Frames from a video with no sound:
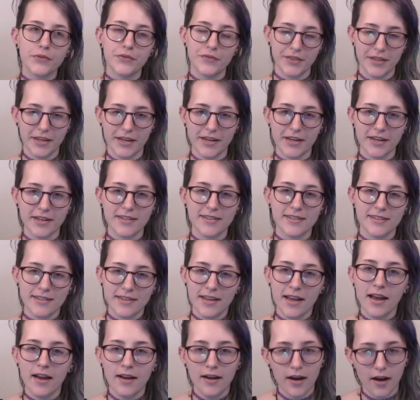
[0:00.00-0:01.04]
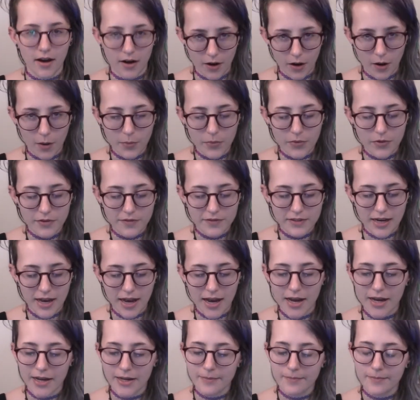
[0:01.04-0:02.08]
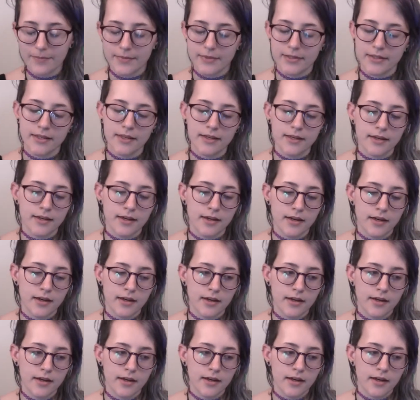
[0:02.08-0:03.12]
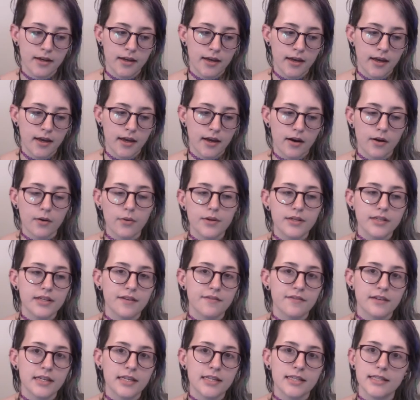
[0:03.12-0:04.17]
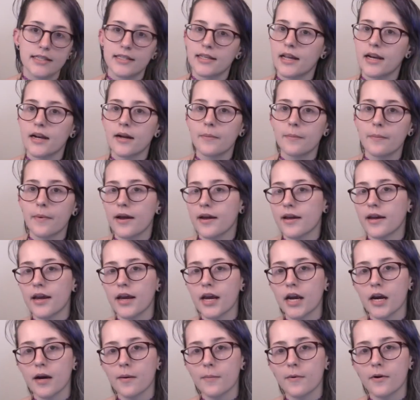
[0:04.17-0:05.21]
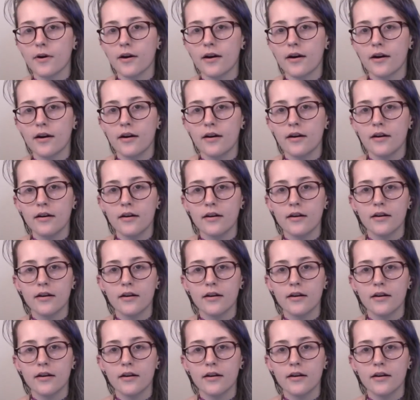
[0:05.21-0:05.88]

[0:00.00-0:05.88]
things a couple of times. I always have to set up my camera